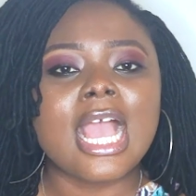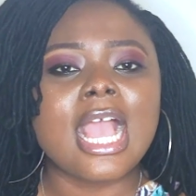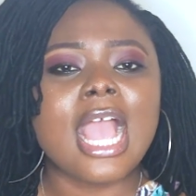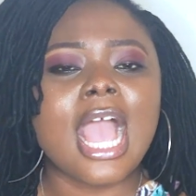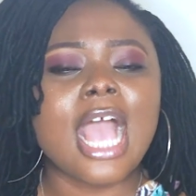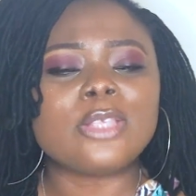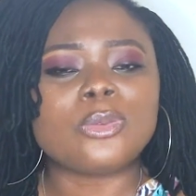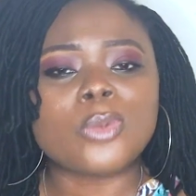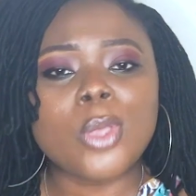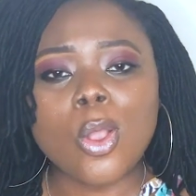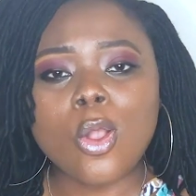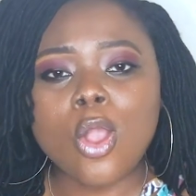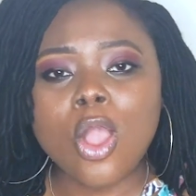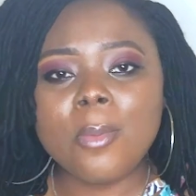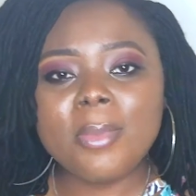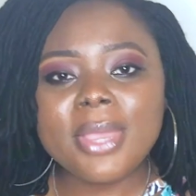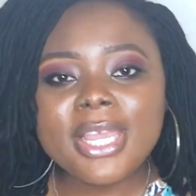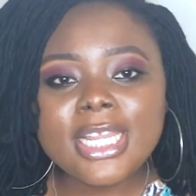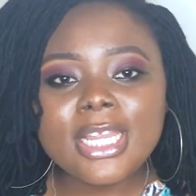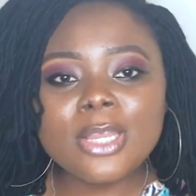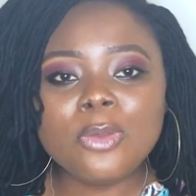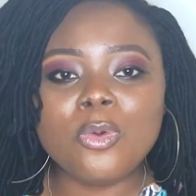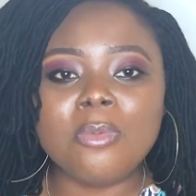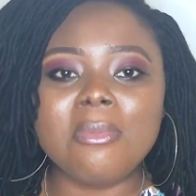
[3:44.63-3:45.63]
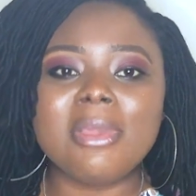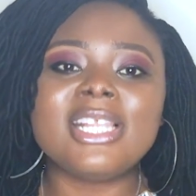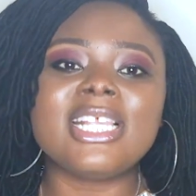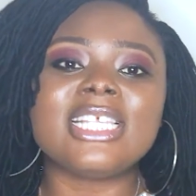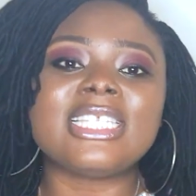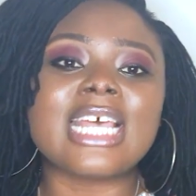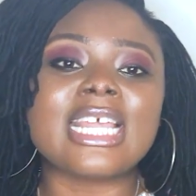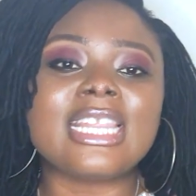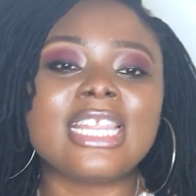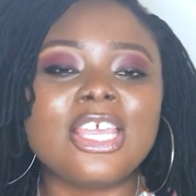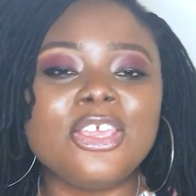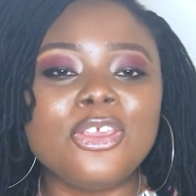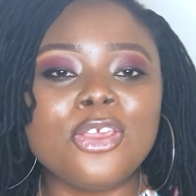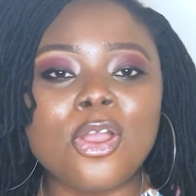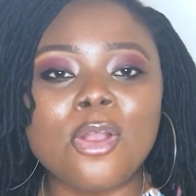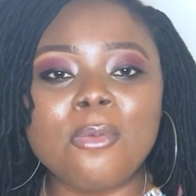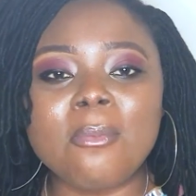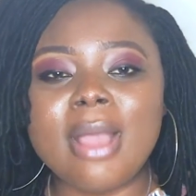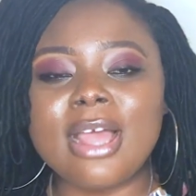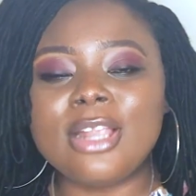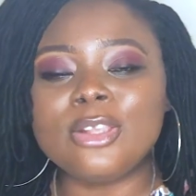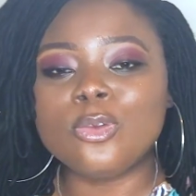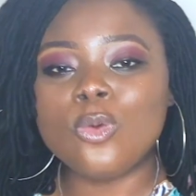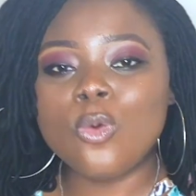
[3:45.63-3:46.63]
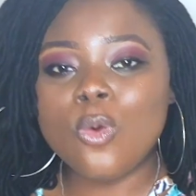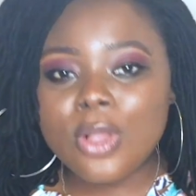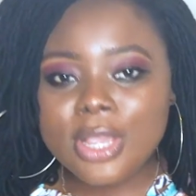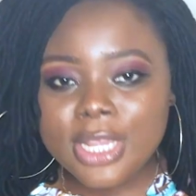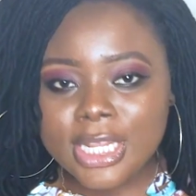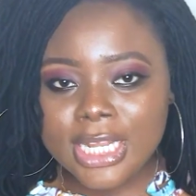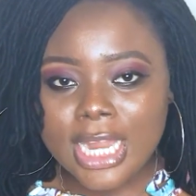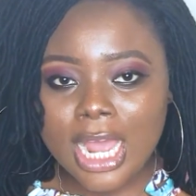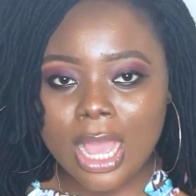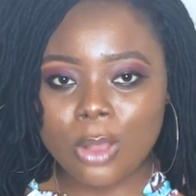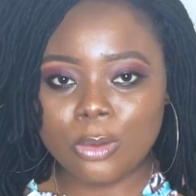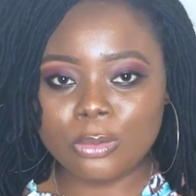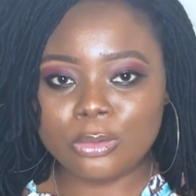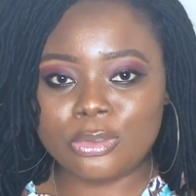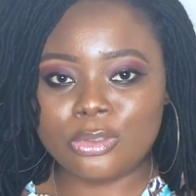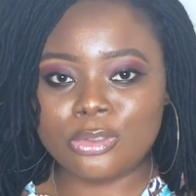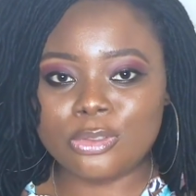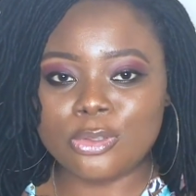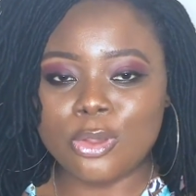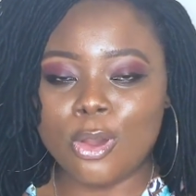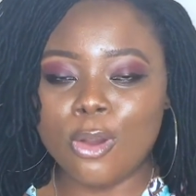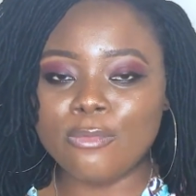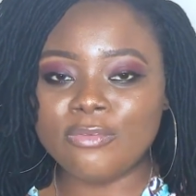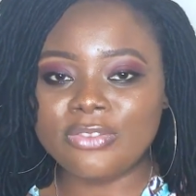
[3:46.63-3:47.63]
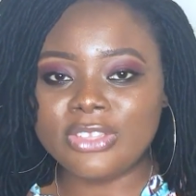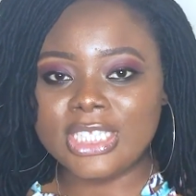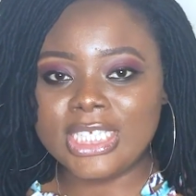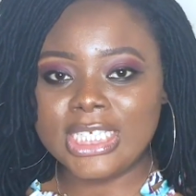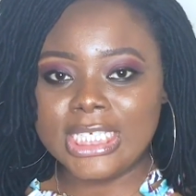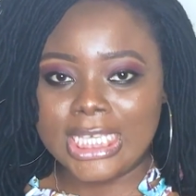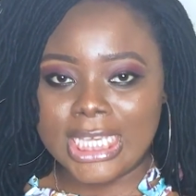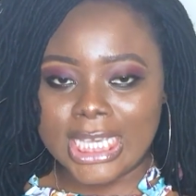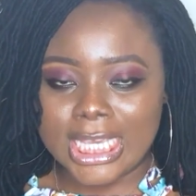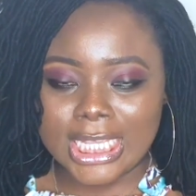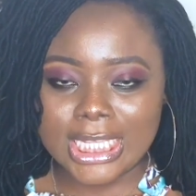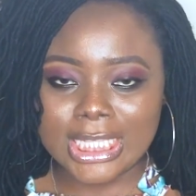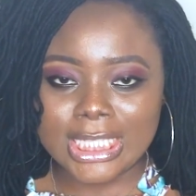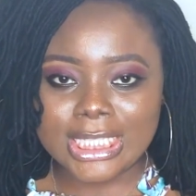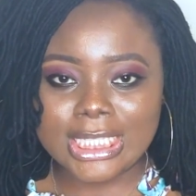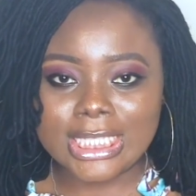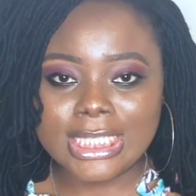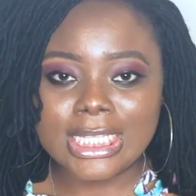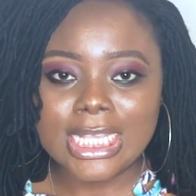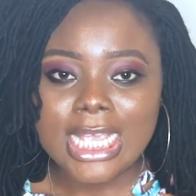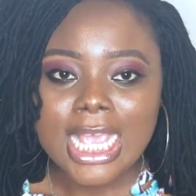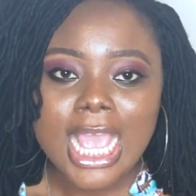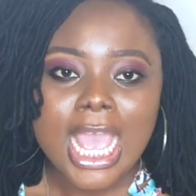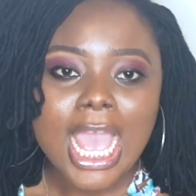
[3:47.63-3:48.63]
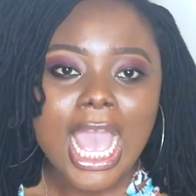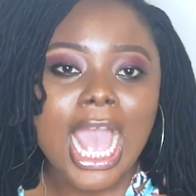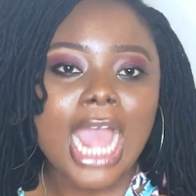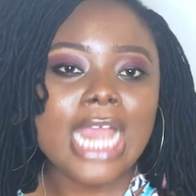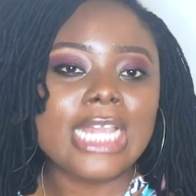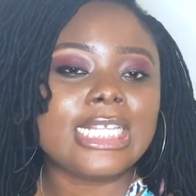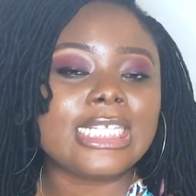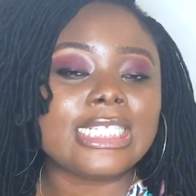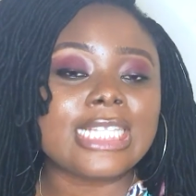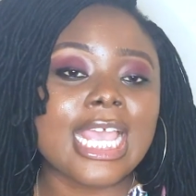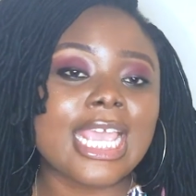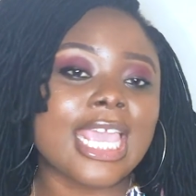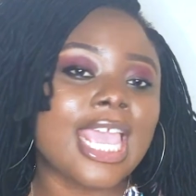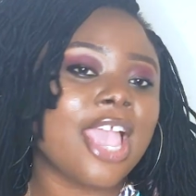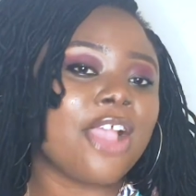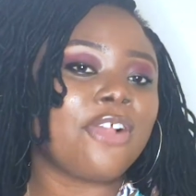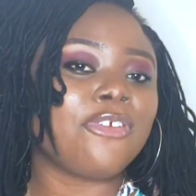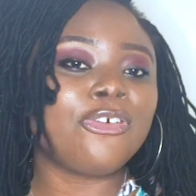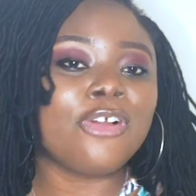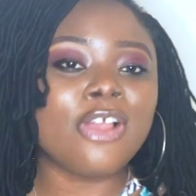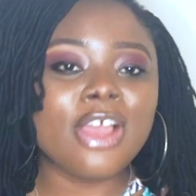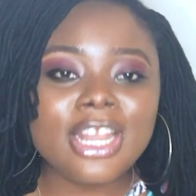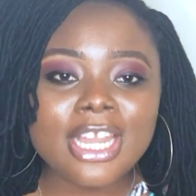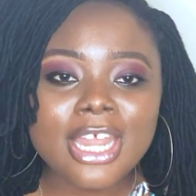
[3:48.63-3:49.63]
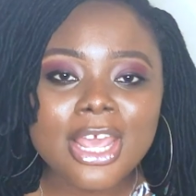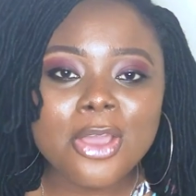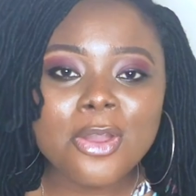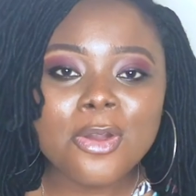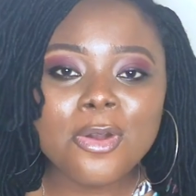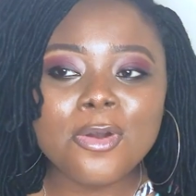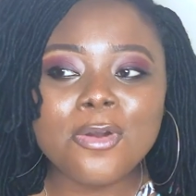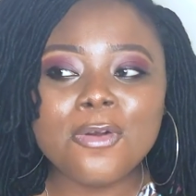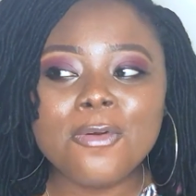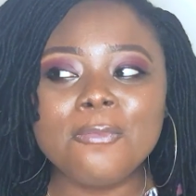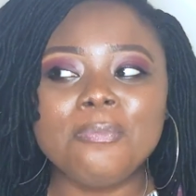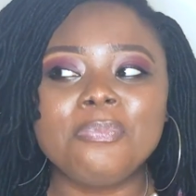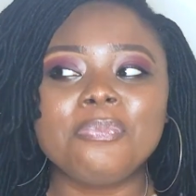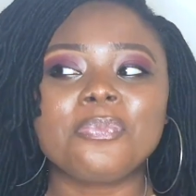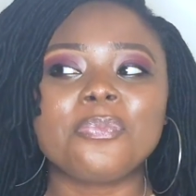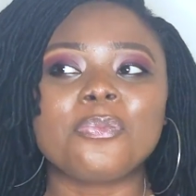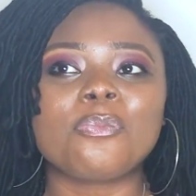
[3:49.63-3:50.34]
as we were coming in, we met a certain young man going out of the gates, and he's like, Ekrole,